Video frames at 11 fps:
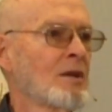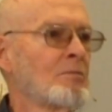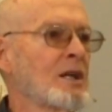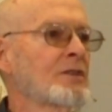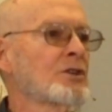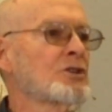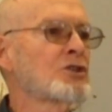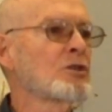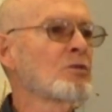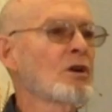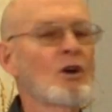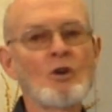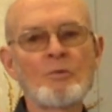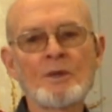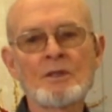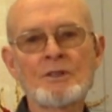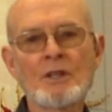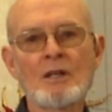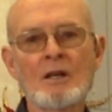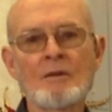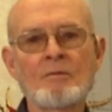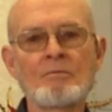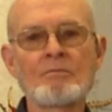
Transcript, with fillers: meant that you were open to